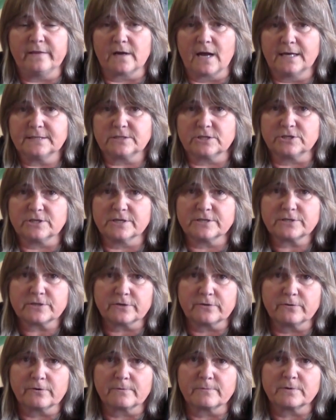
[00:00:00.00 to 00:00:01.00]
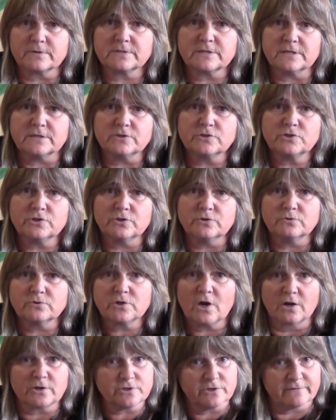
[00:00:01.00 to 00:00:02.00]
that I suggest to groomers is to
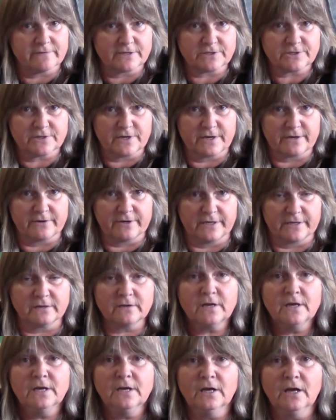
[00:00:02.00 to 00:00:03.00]
talk to your veterinarian.